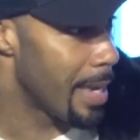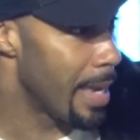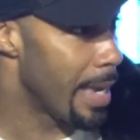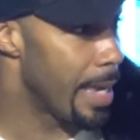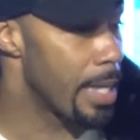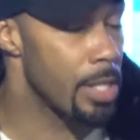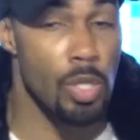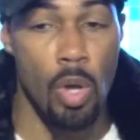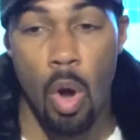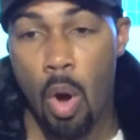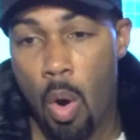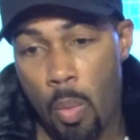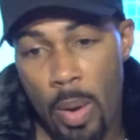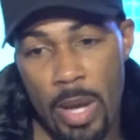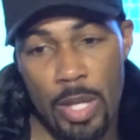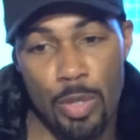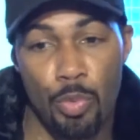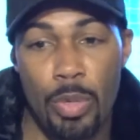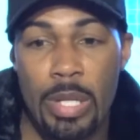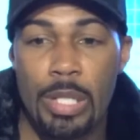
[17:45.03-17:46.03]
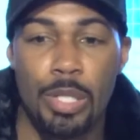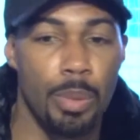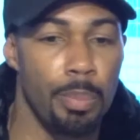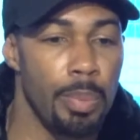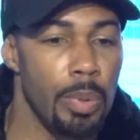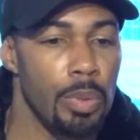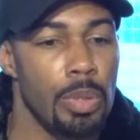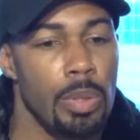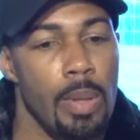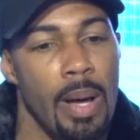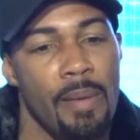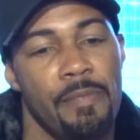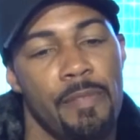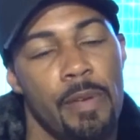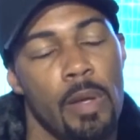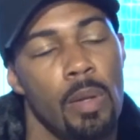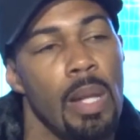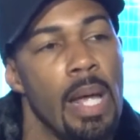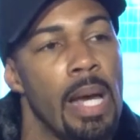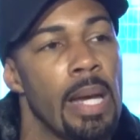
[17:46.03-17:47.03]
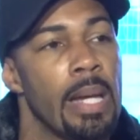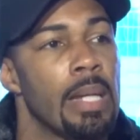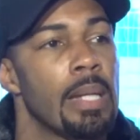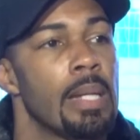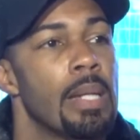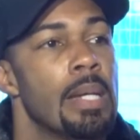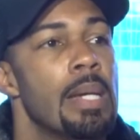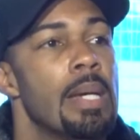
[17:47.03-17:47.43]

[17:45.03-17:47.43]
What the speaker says: It's always reachable. So I feel like,